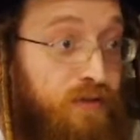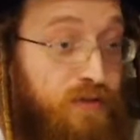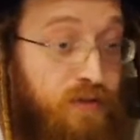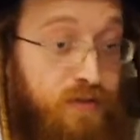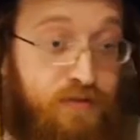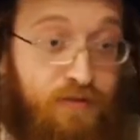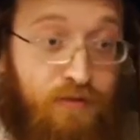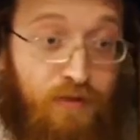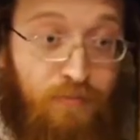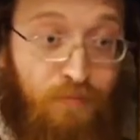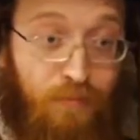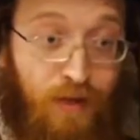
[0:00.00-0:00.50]
Oyser
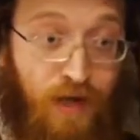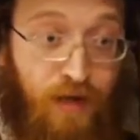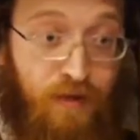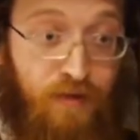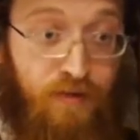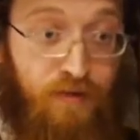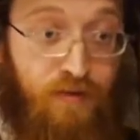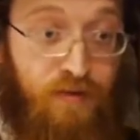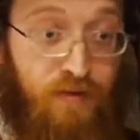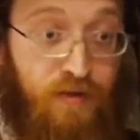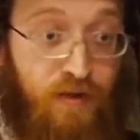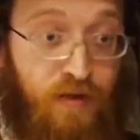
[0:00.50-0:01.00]
Tzayim
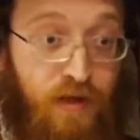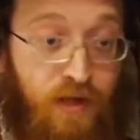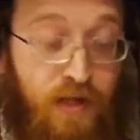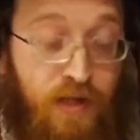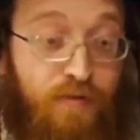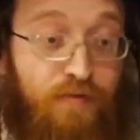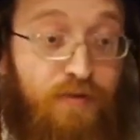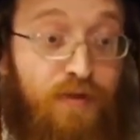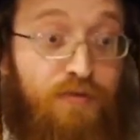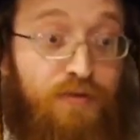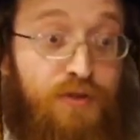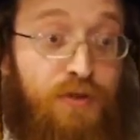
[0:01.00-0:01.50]
Bala, and
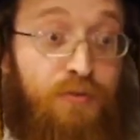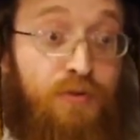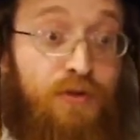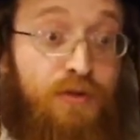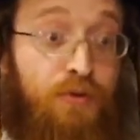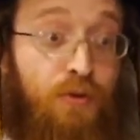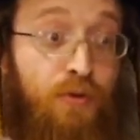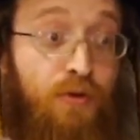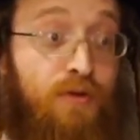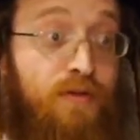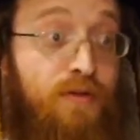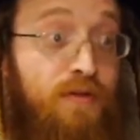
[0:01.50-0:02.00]
even if she was
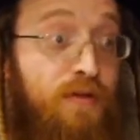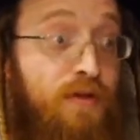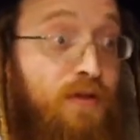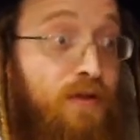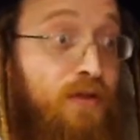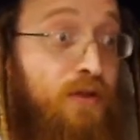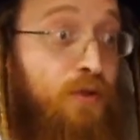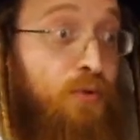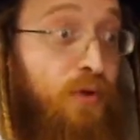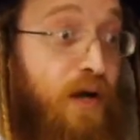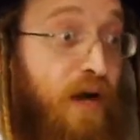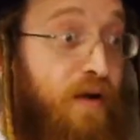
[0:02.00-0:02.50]

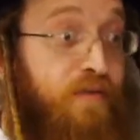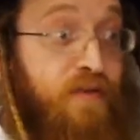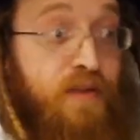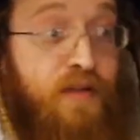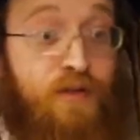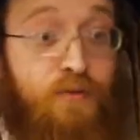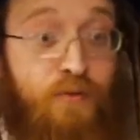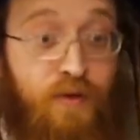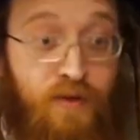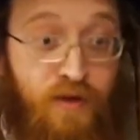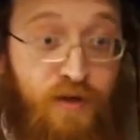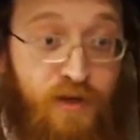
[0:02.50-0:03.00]
taught to do
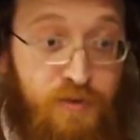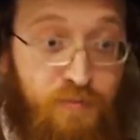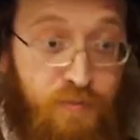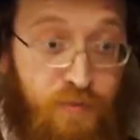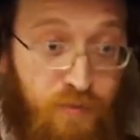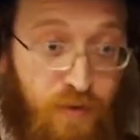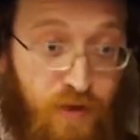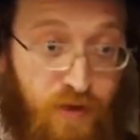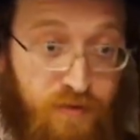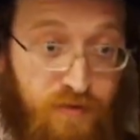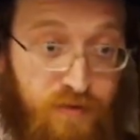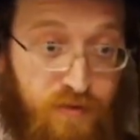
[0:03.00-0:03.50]
everything the way the
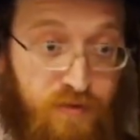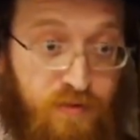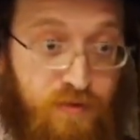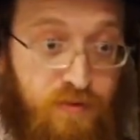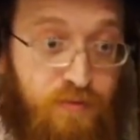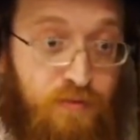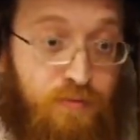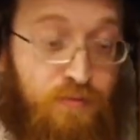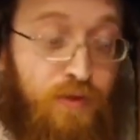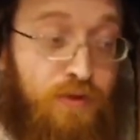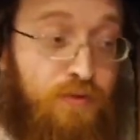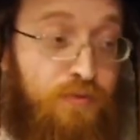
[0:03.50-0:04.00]
husband wanted,
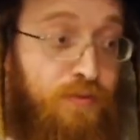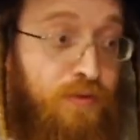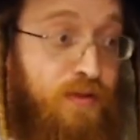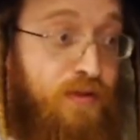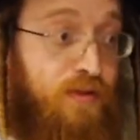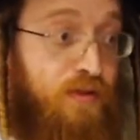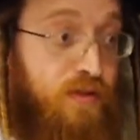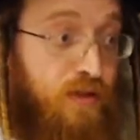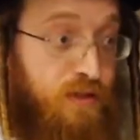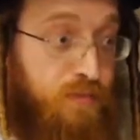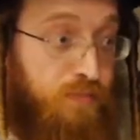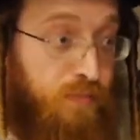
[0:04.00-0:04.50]
what
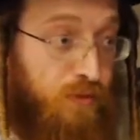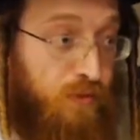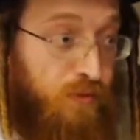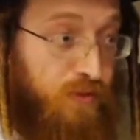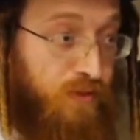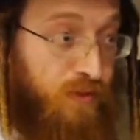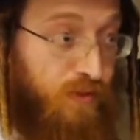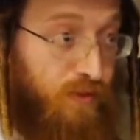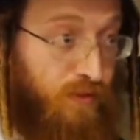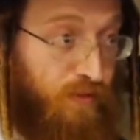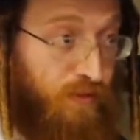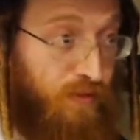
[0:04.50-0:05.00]
really does
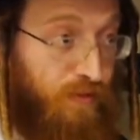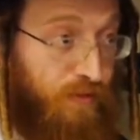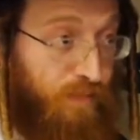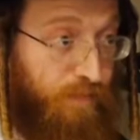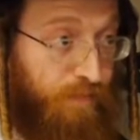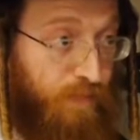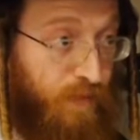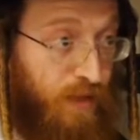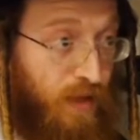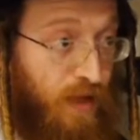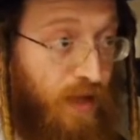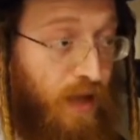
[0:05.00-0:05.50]
belong to her?
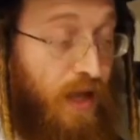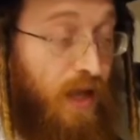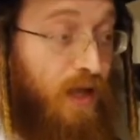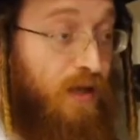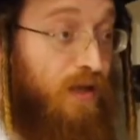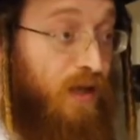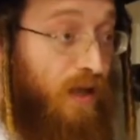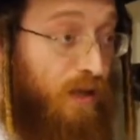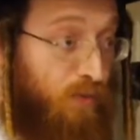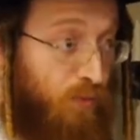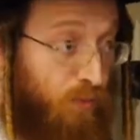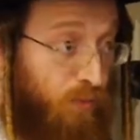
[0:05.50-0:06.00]

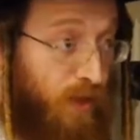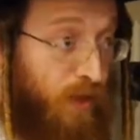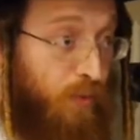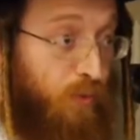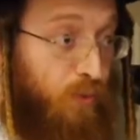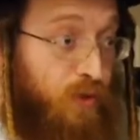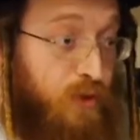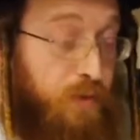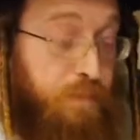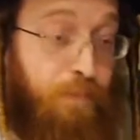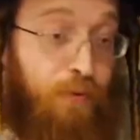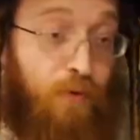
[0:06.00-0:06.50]
And at
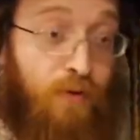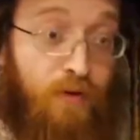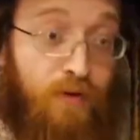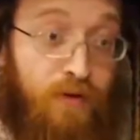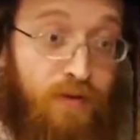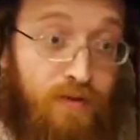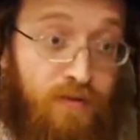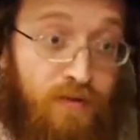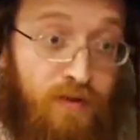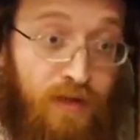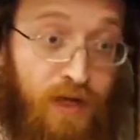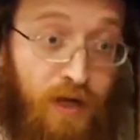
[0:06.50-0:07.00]
which
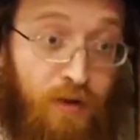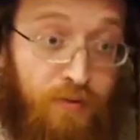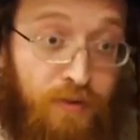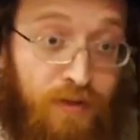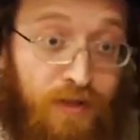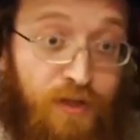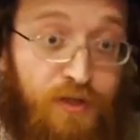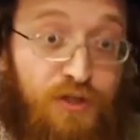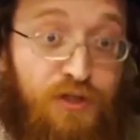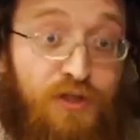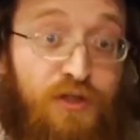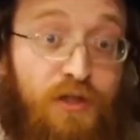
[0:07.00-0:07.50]
point in our
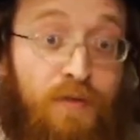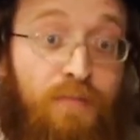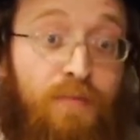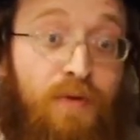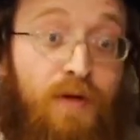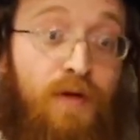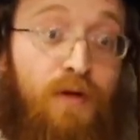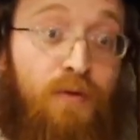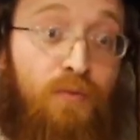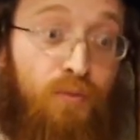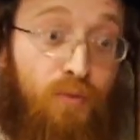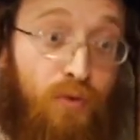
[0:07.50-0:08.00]

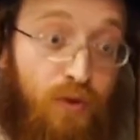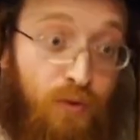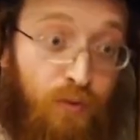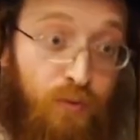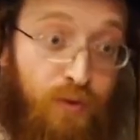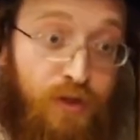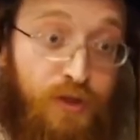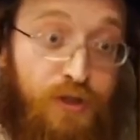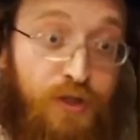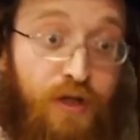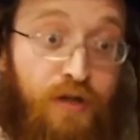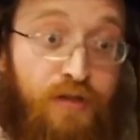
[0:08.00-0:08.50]
relationship will
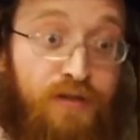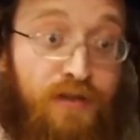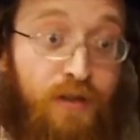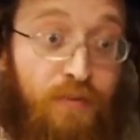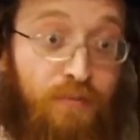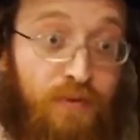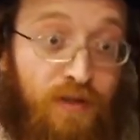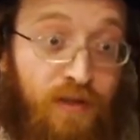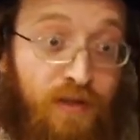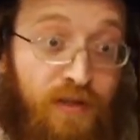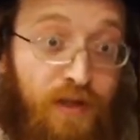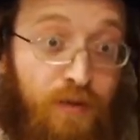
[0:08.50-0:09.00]
we share
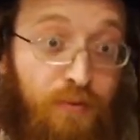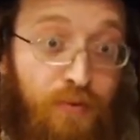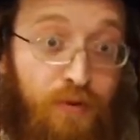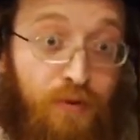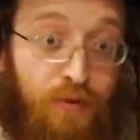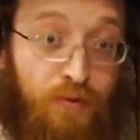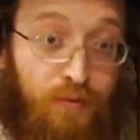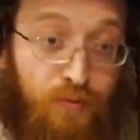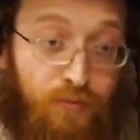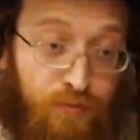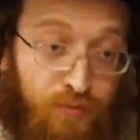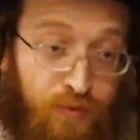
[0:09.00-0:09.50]
something that
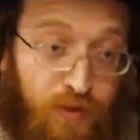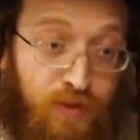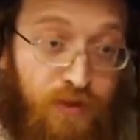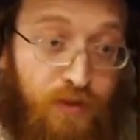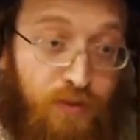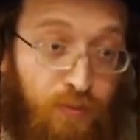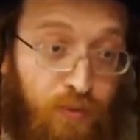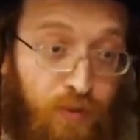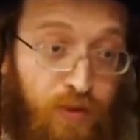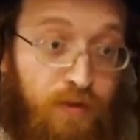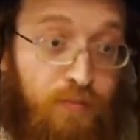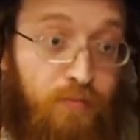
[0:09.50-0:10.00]

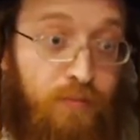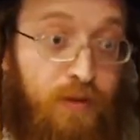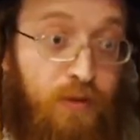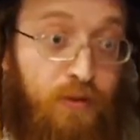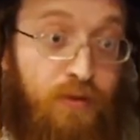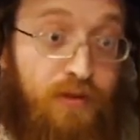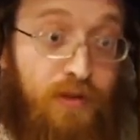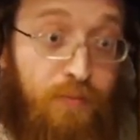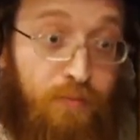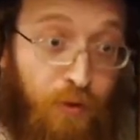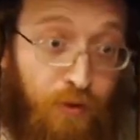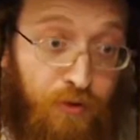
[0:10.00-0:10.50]
really will
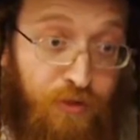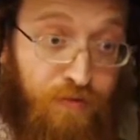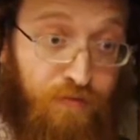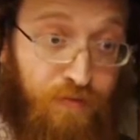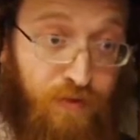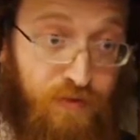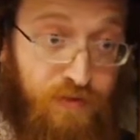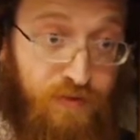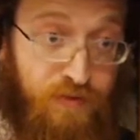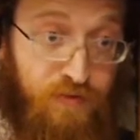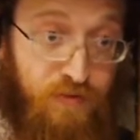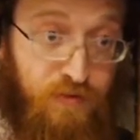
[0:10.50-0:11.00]
belong to both of
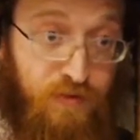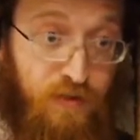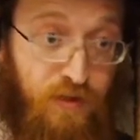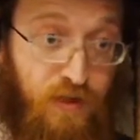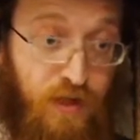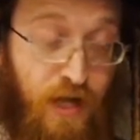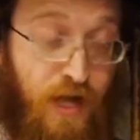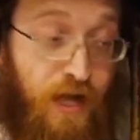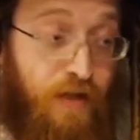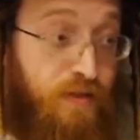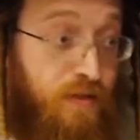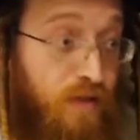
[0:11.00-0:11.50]
us?
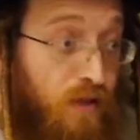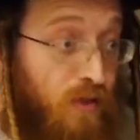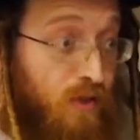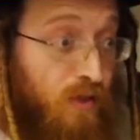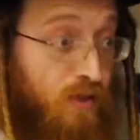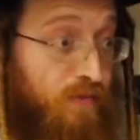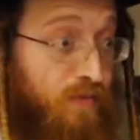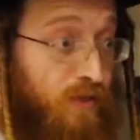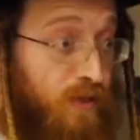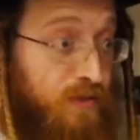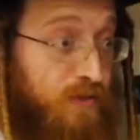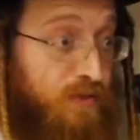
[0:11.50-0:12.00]
And
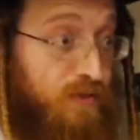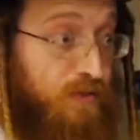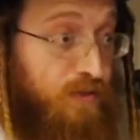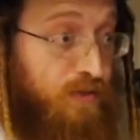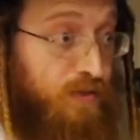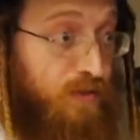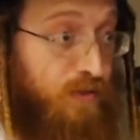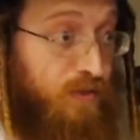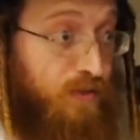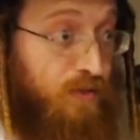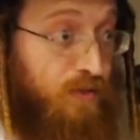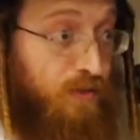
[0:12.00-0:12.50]
neither of us
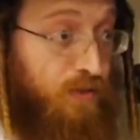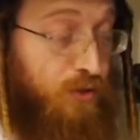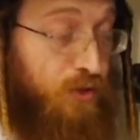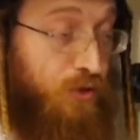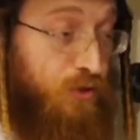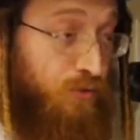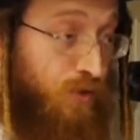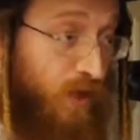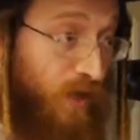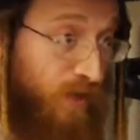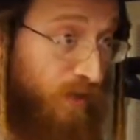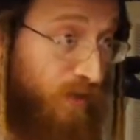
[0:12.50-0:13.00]

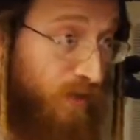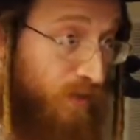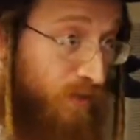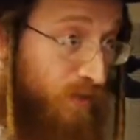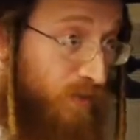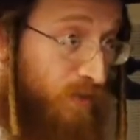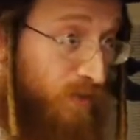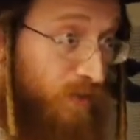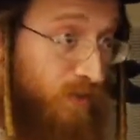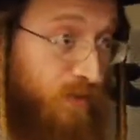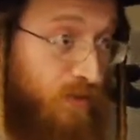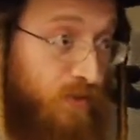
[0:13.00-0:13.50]
should try
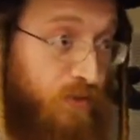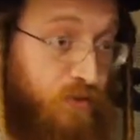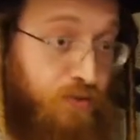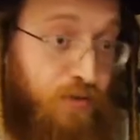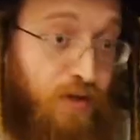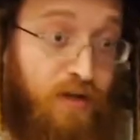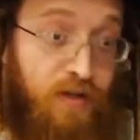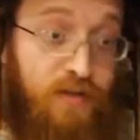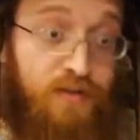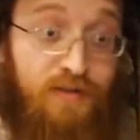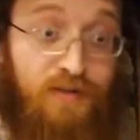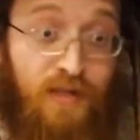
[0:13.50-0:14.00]

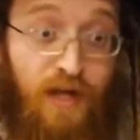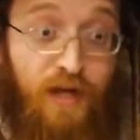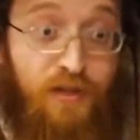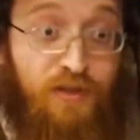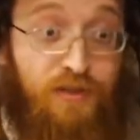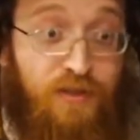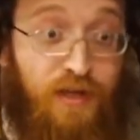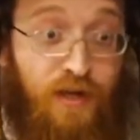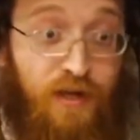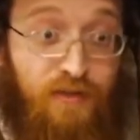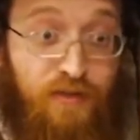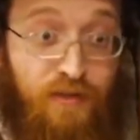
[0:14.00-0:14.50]
to
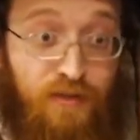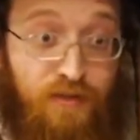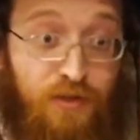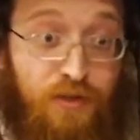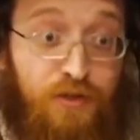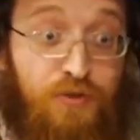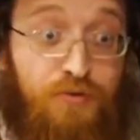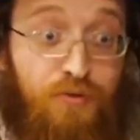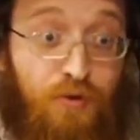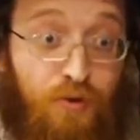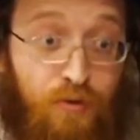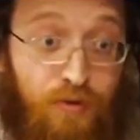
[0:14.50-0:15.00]
snatch that and
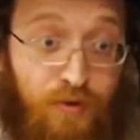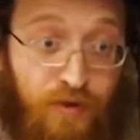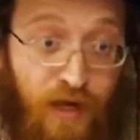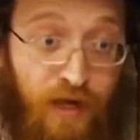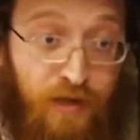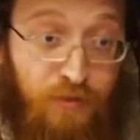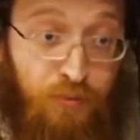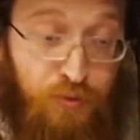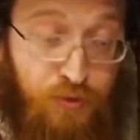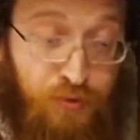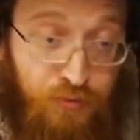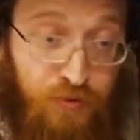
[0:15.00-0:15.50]
control
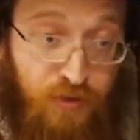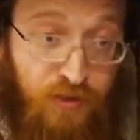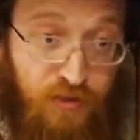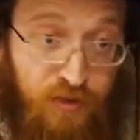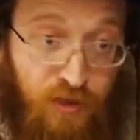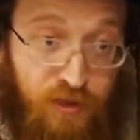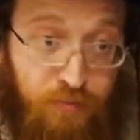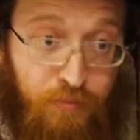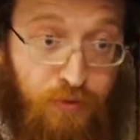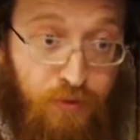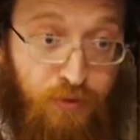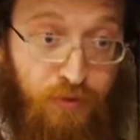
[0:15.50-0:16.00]
that which really
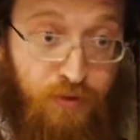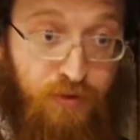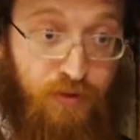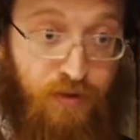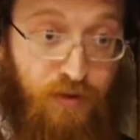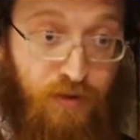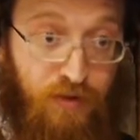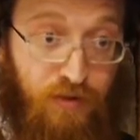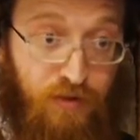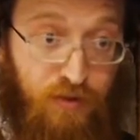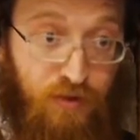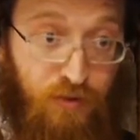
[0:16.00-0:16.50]
does belong
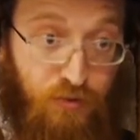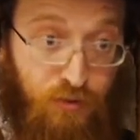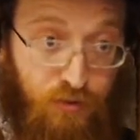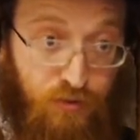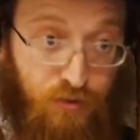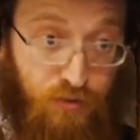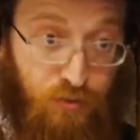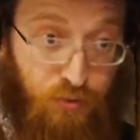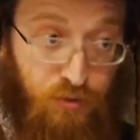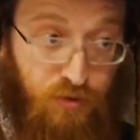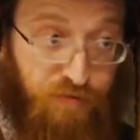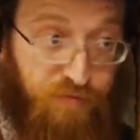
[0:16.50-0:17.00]
to
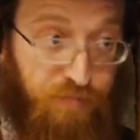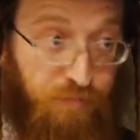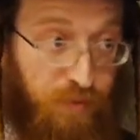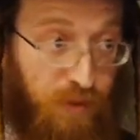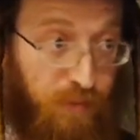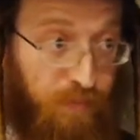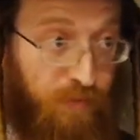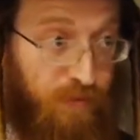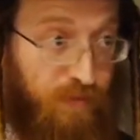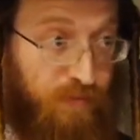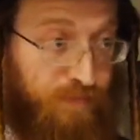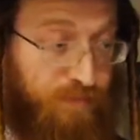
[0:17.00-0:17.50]
two different
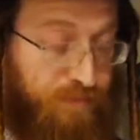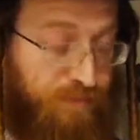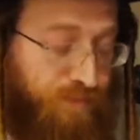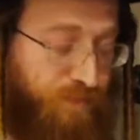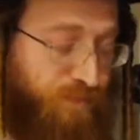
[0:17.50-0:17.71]
people.